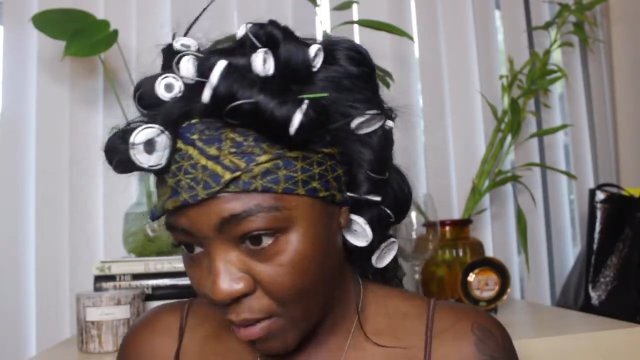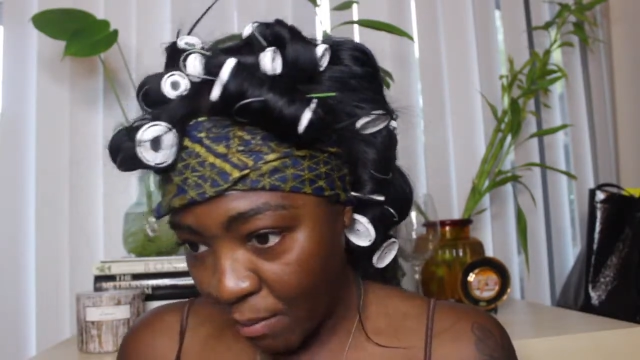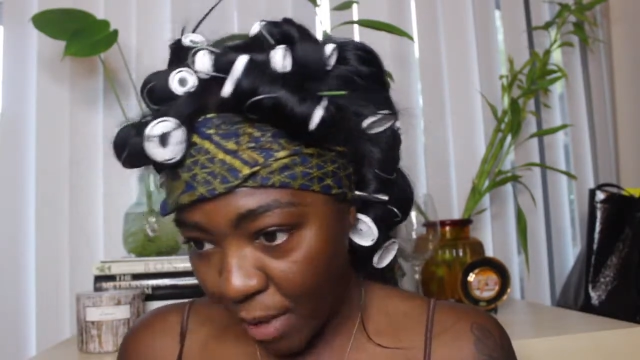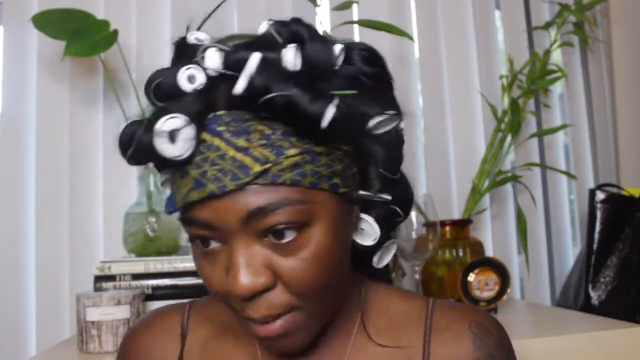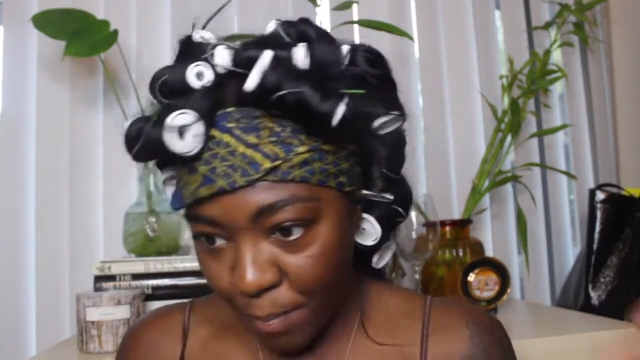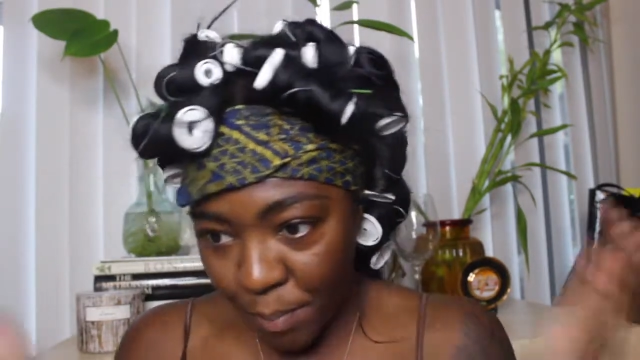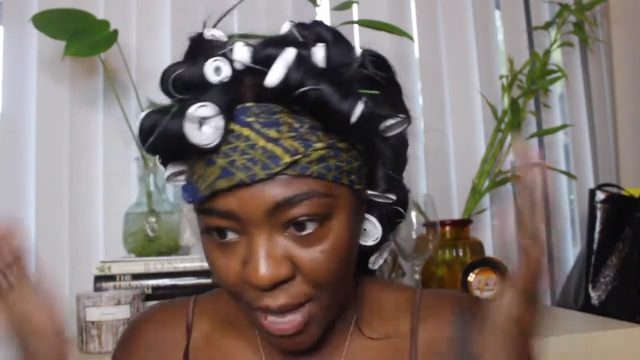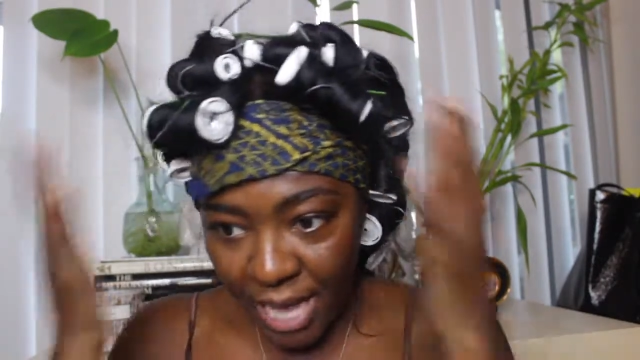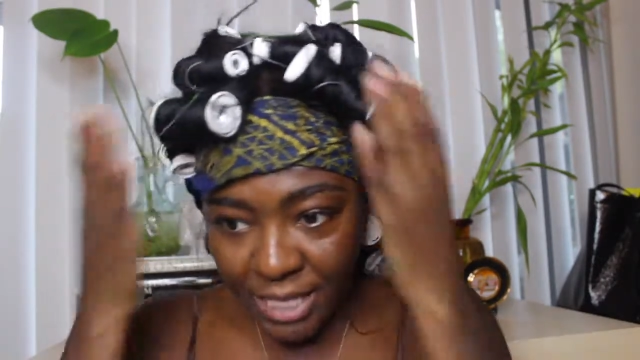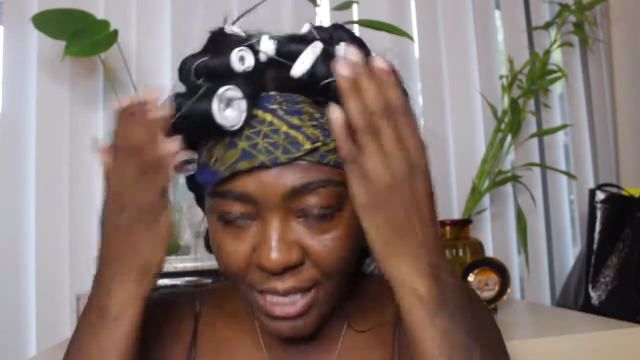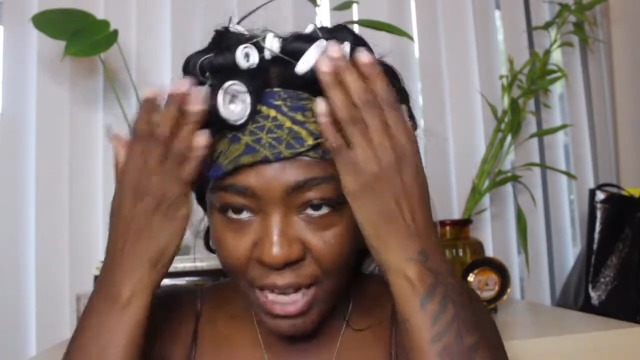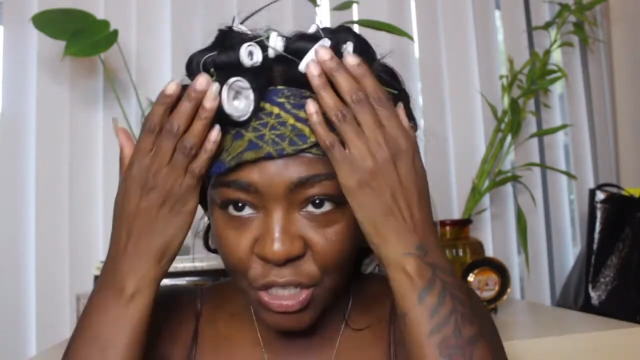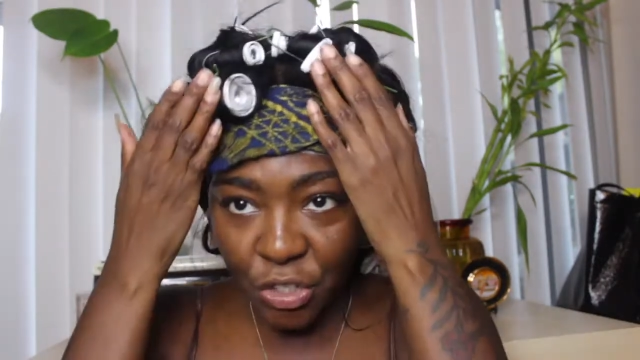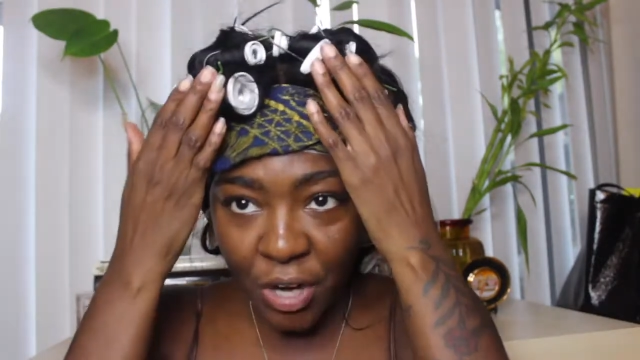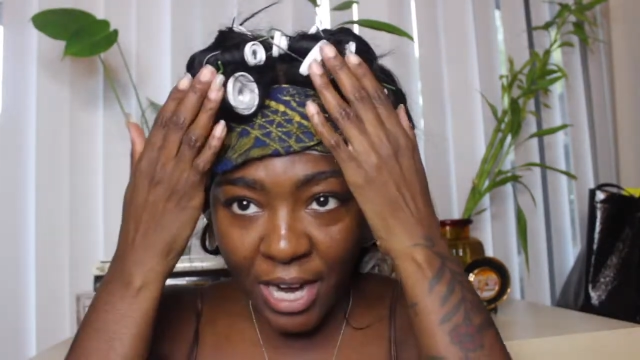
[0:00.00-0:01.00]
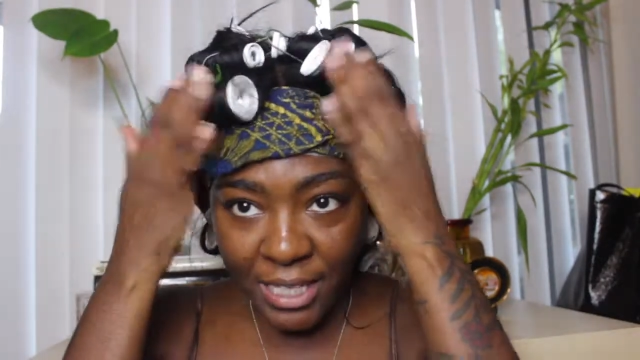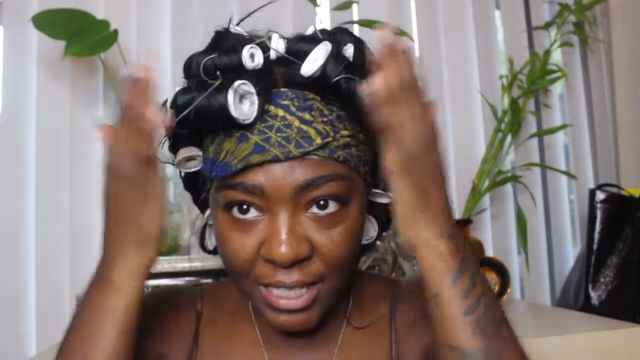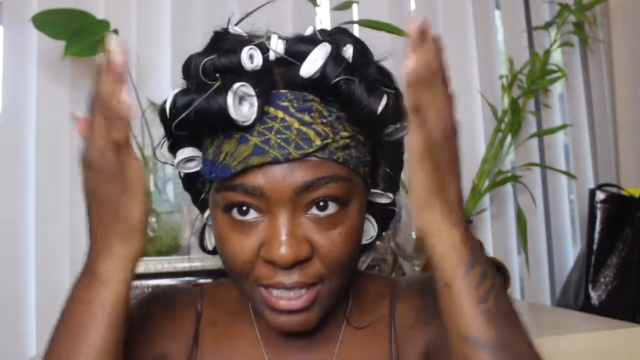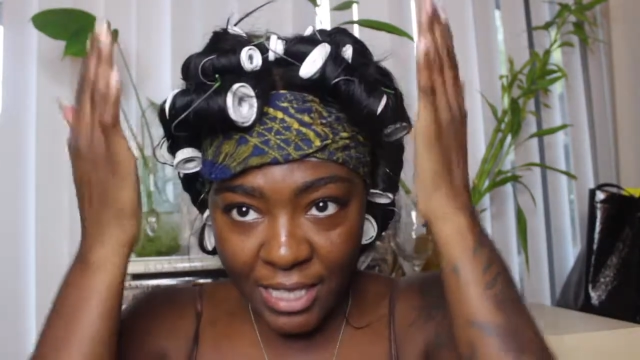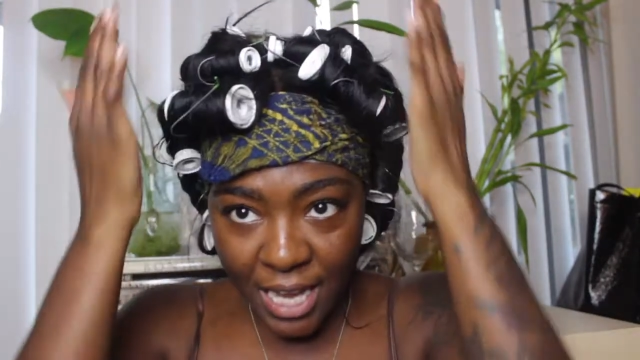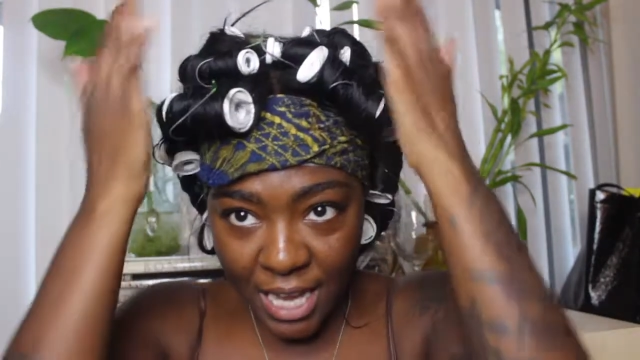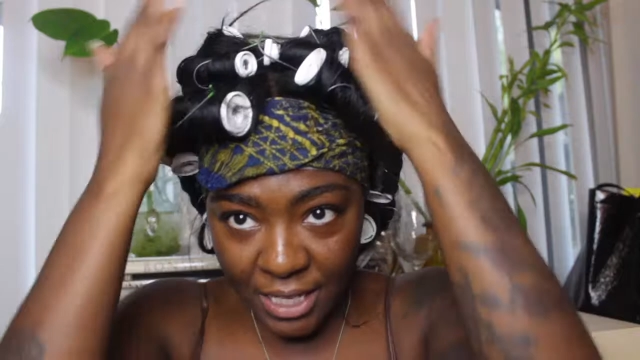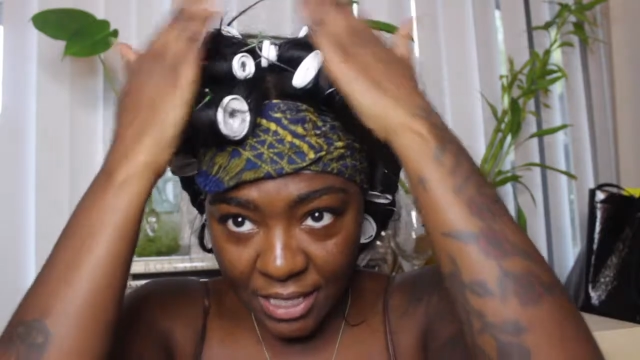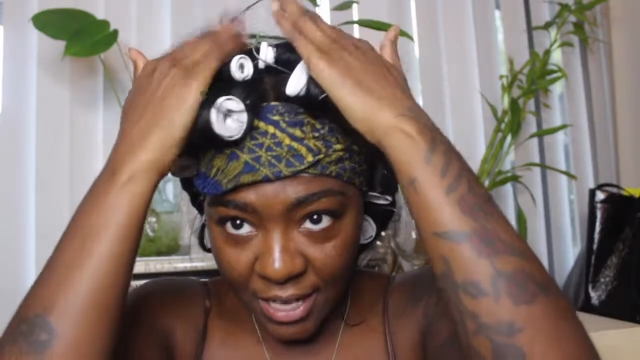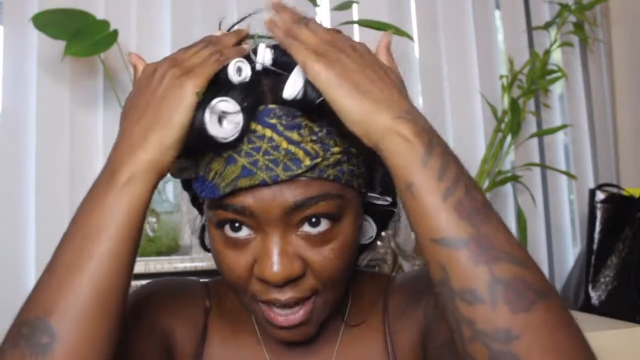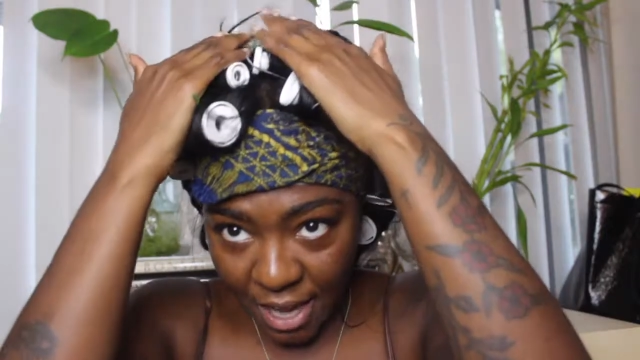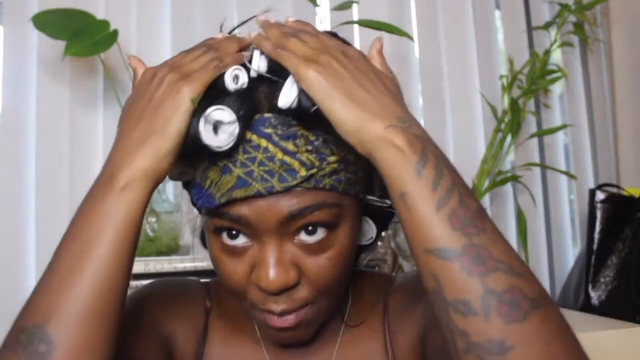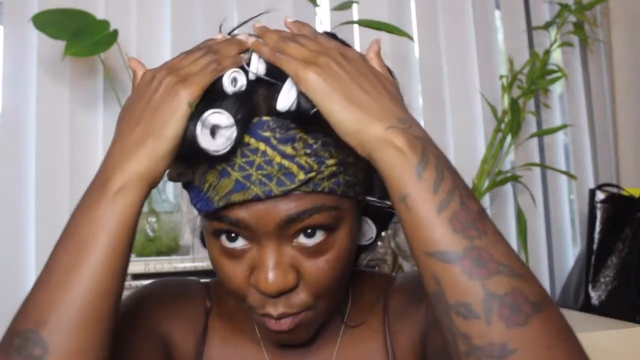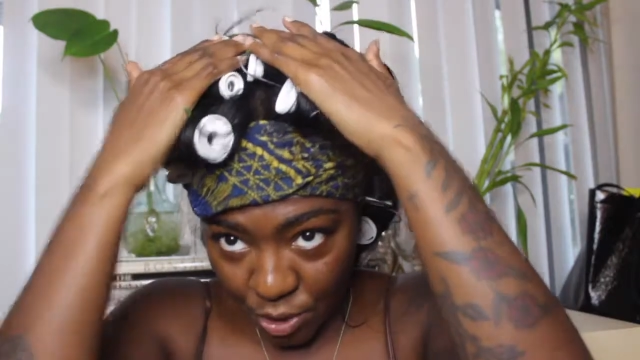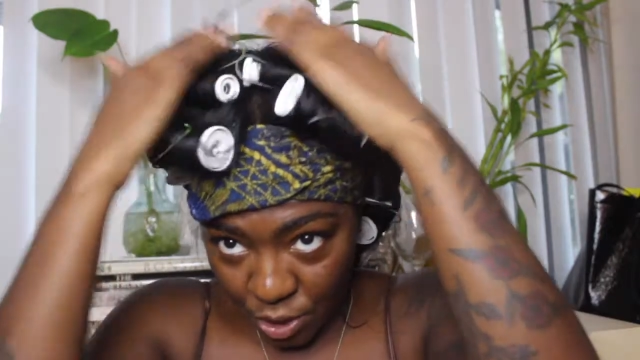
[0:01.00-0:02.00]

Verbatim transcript: my best. I tried to take time